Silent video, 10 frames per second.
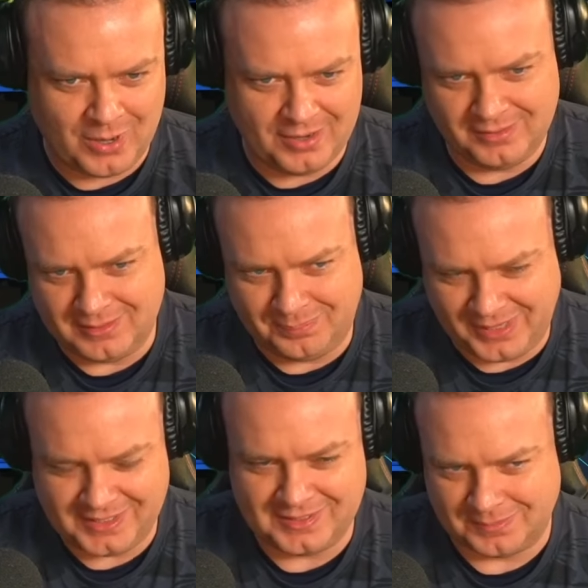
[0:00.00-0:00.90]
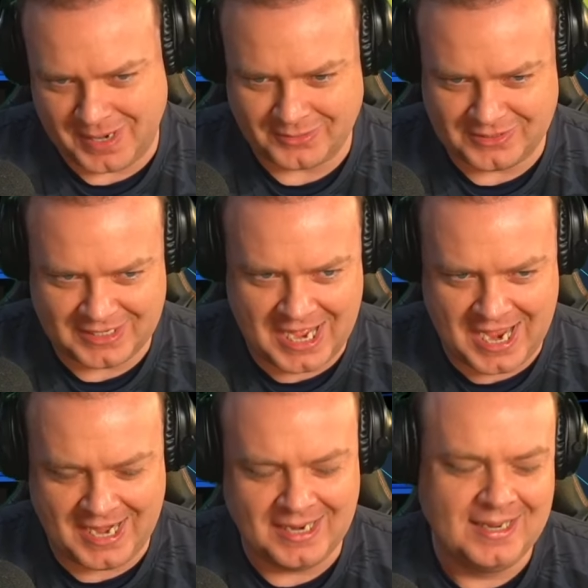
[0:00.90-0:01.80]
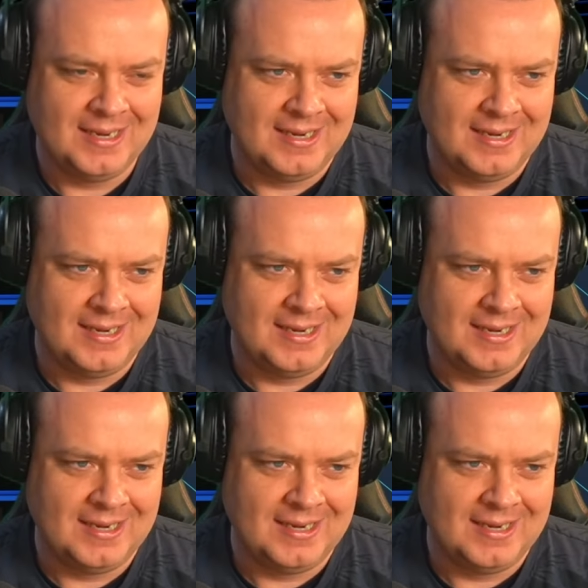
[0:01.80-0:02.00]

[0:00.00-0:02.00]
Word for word: One, the place is about to die.